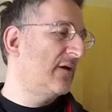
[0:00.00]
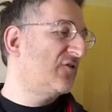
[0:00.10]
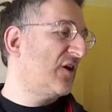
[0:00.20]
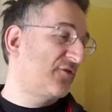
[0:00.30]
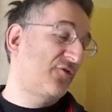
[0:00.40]

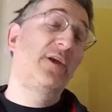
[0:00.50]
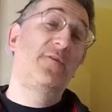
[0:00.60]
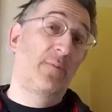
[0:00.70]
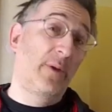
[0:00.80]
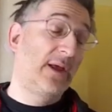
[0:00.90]
Just three
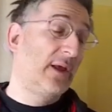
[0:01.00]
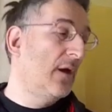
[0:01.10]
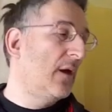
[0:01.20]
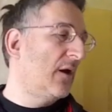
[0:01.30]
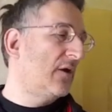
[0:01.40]
for me.
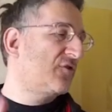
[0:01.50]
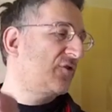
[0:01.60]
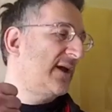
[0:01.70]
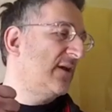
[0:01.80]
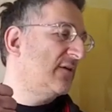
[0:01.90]

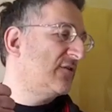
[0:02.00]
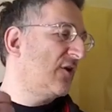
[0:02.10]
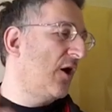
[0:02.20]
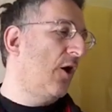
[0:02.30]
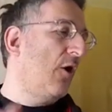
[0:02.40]

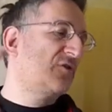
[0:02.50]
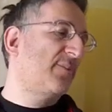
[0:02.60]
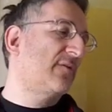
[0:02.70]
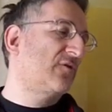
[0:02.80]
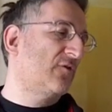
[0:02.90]
Trainers,
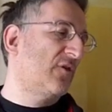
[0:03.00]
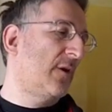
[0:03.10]
oxblood Dr.